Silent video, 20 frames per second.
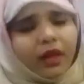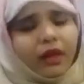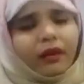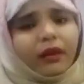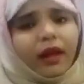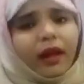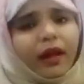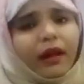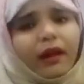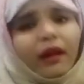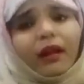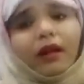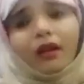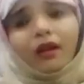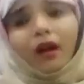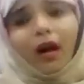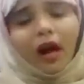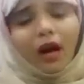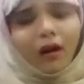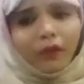then
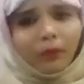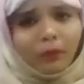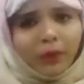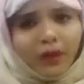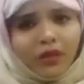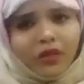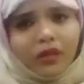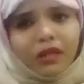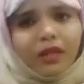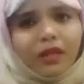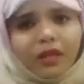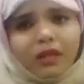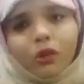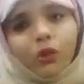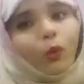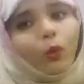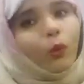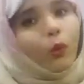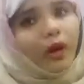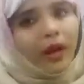pitch
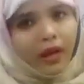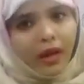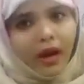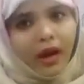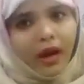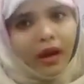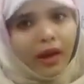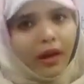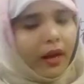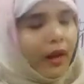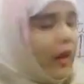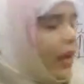is very high.